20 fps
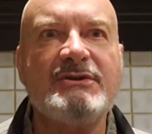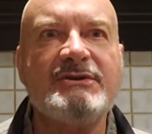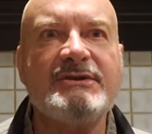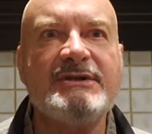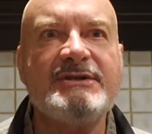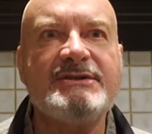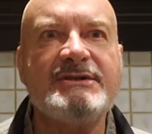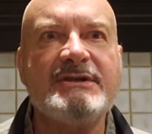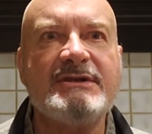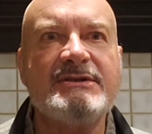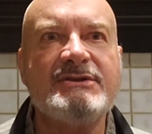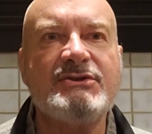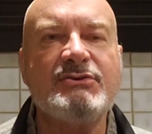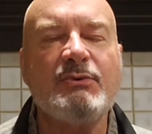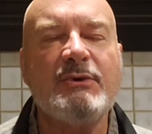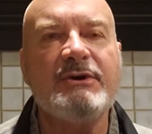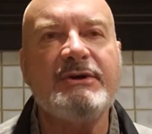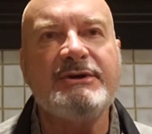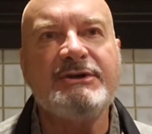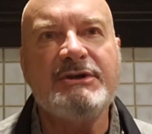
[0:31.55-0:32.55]
distance,
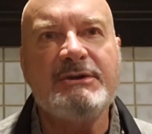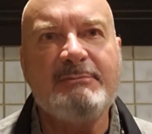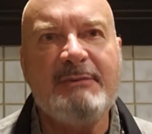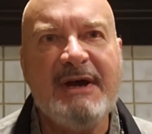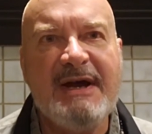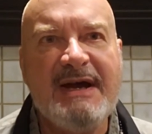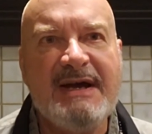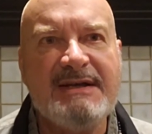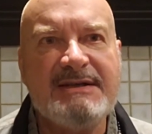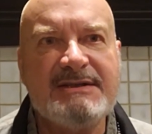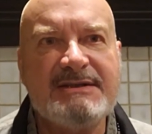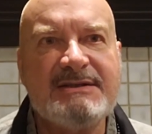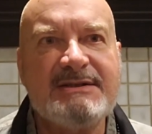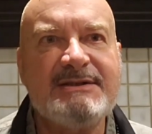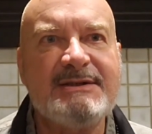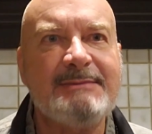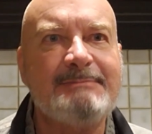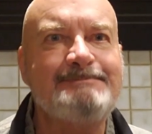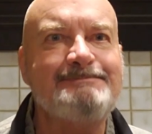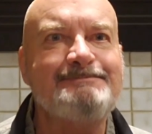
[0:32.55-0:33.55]
wearing your masks.